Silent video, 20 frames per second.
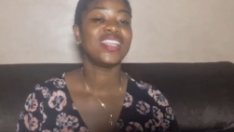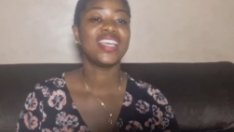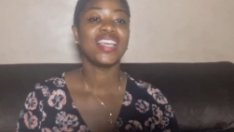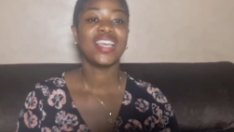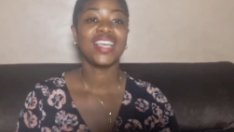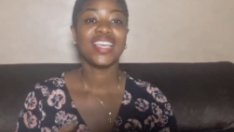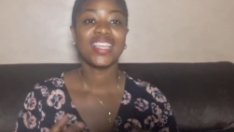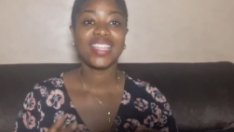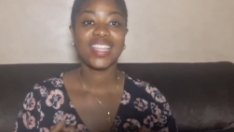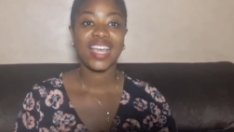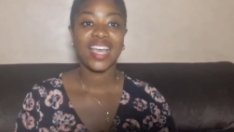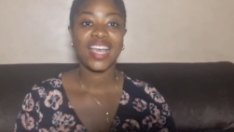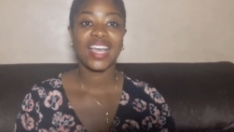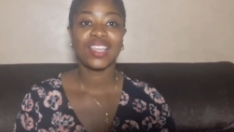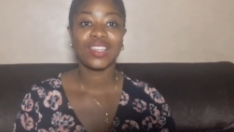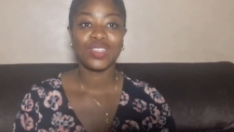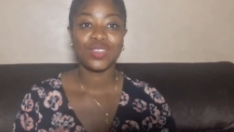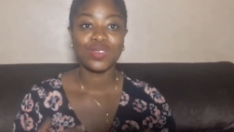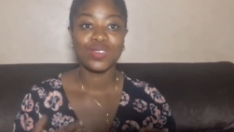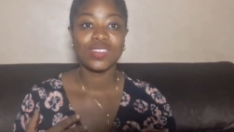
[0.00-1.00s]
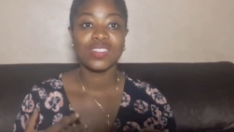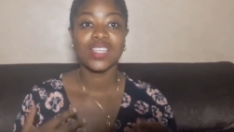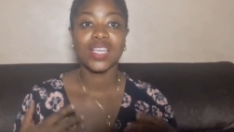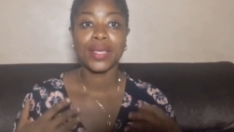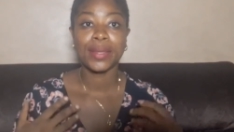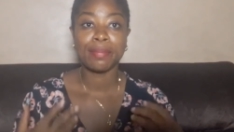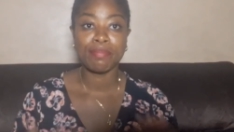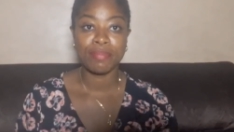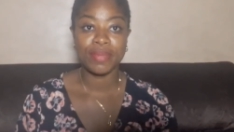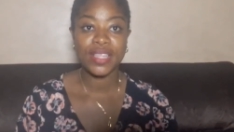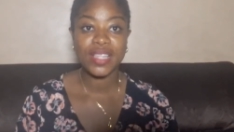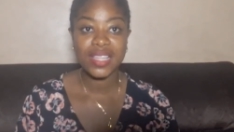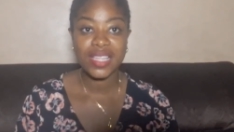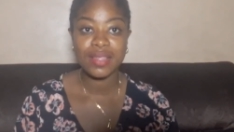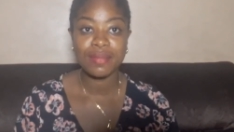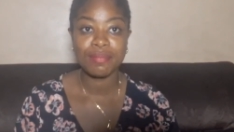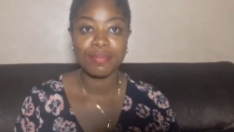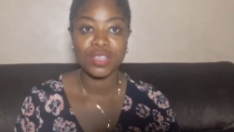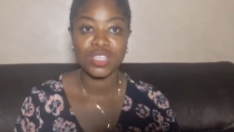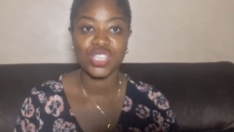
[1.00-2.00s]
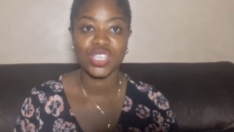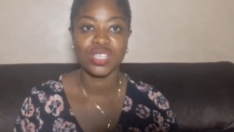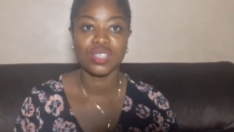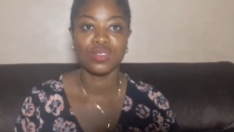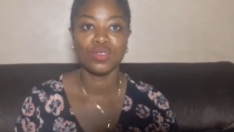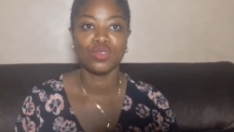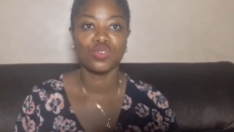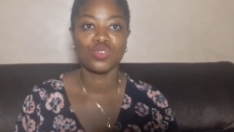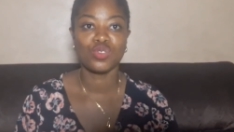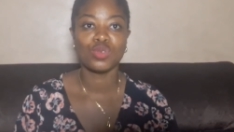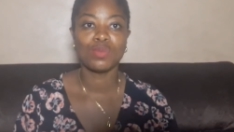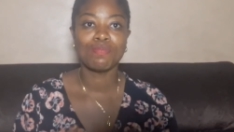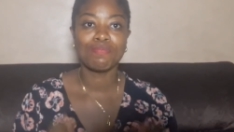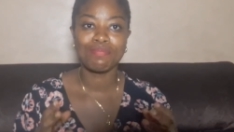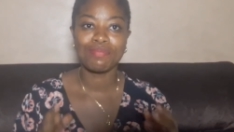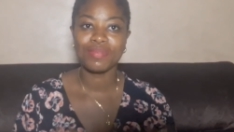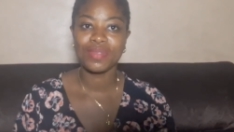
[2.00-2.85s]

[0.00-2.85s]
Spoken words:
they either use a peeling machine to